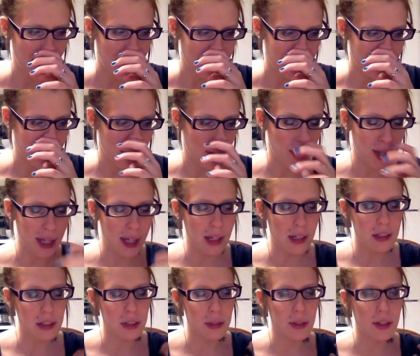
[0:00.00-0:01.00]
So he
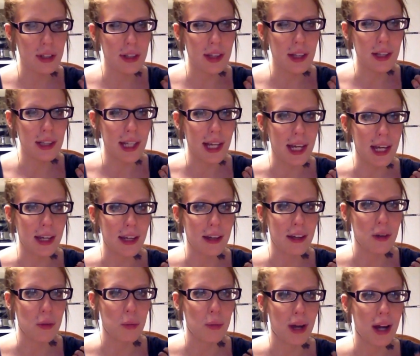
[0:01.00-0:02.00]
included the
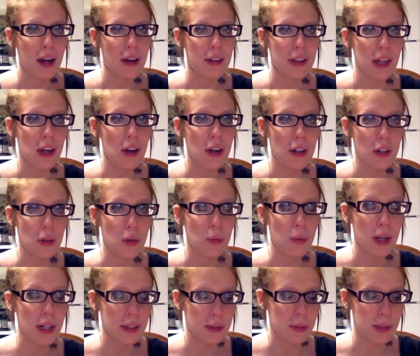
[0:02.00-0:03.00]
link where the article
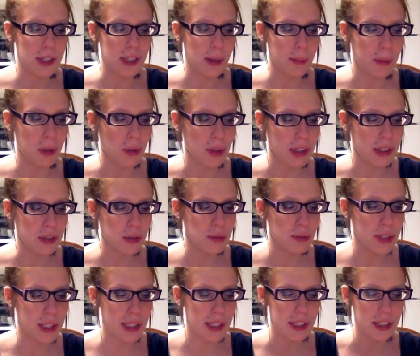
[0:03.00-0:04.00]
was, which I'm going to
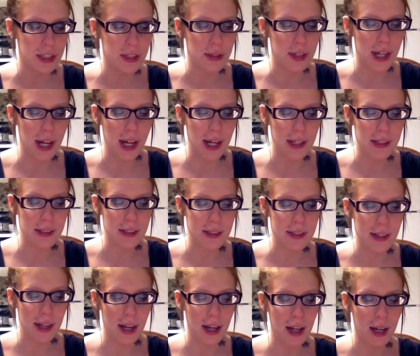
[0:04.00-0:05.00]
read to you
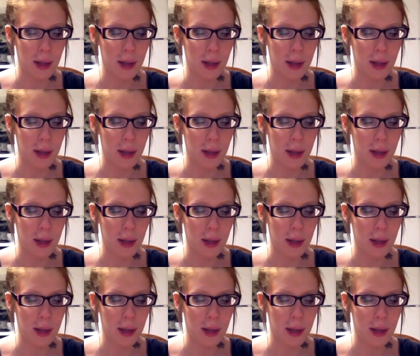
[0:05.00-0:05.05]
guys.